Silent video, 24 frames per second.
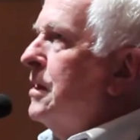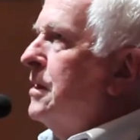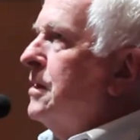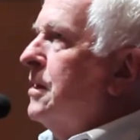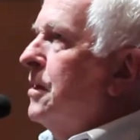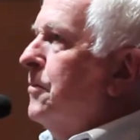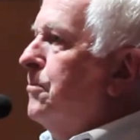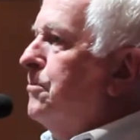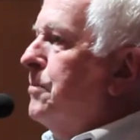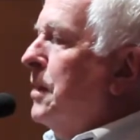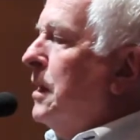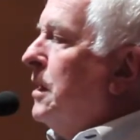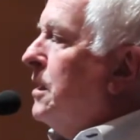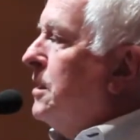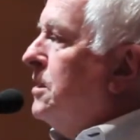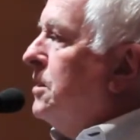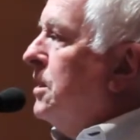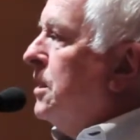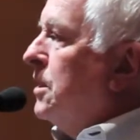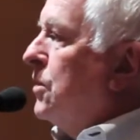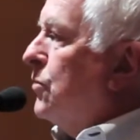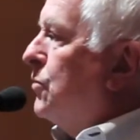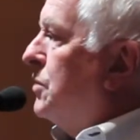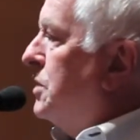the
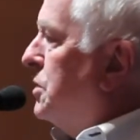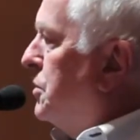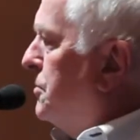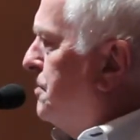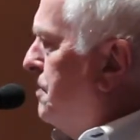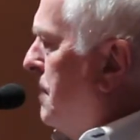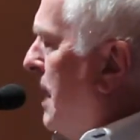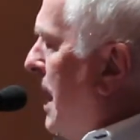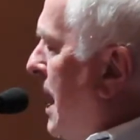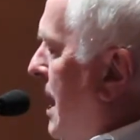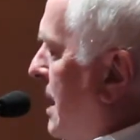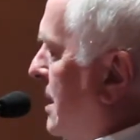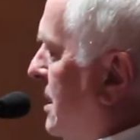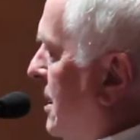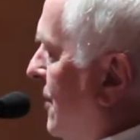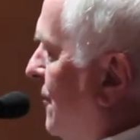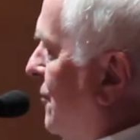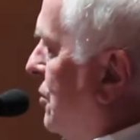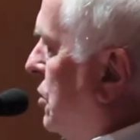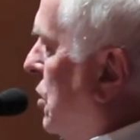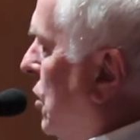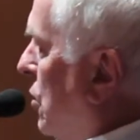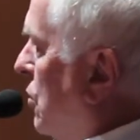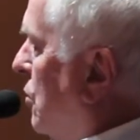ability to respond
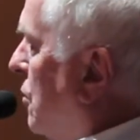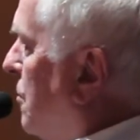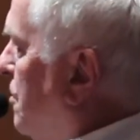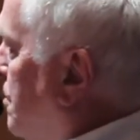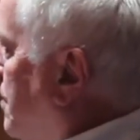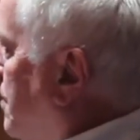of younger